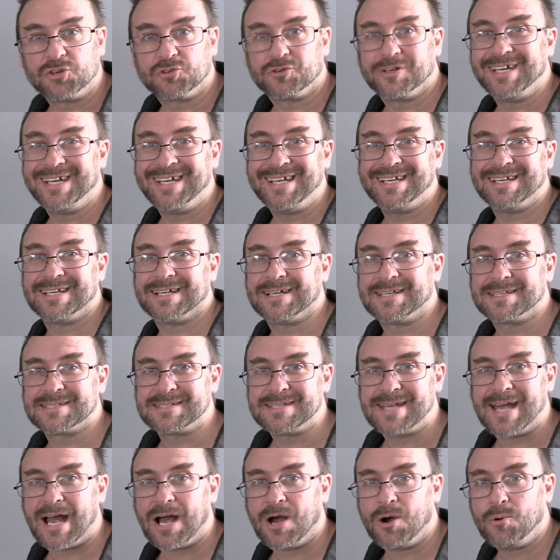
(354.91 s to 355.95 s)
Green
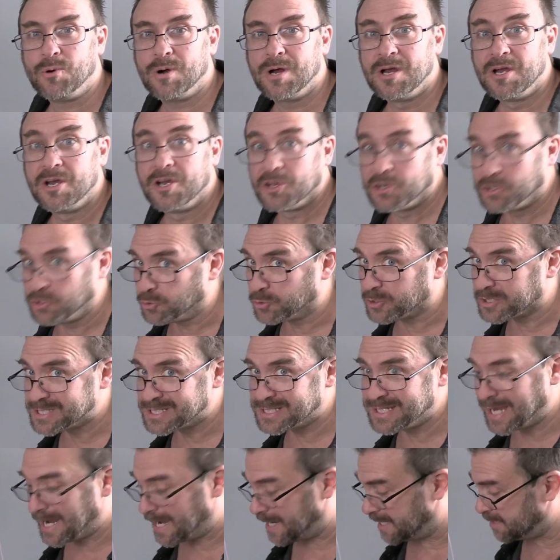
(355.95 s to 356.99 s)
is now your
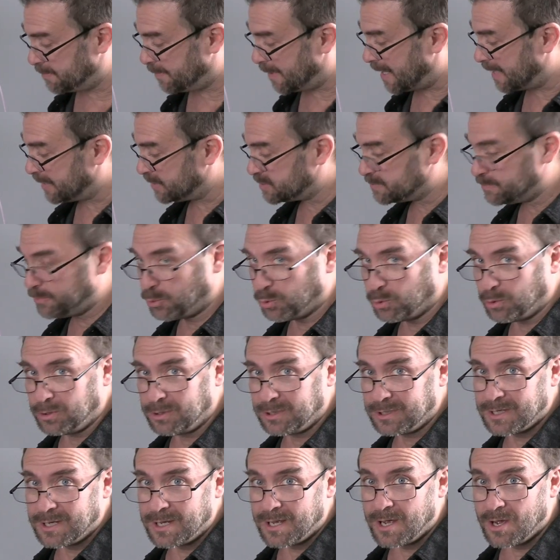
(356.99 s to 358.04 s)
standby
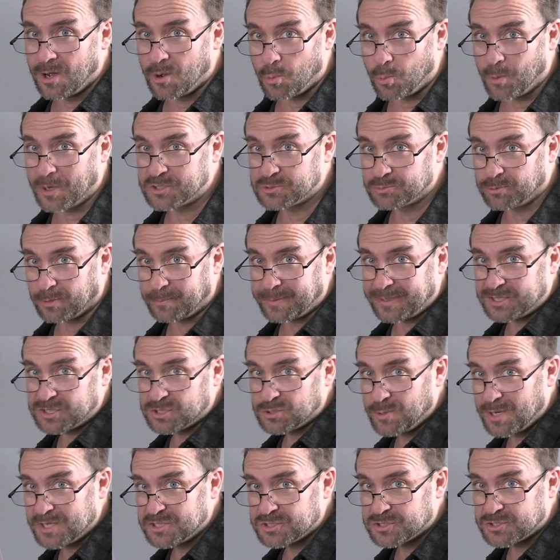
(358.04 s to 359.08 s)
spool, which will be
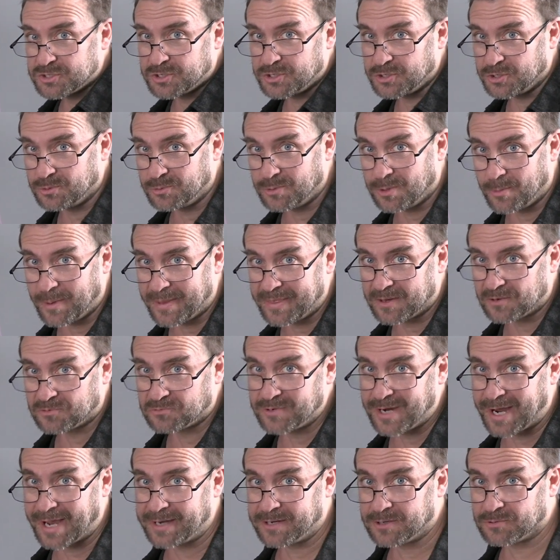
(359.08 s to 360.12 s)
switched to when the
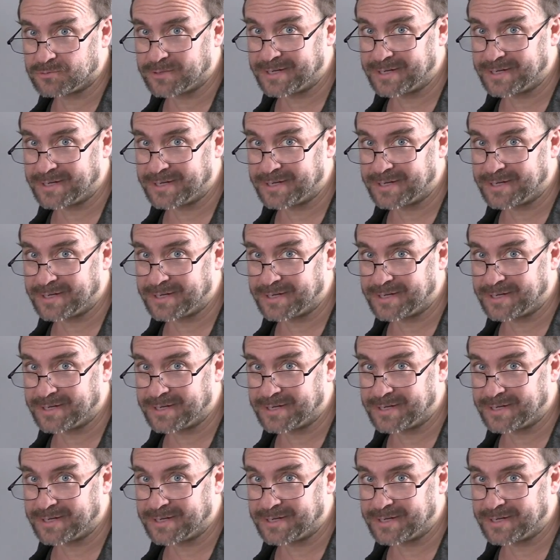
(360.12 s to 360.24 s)
red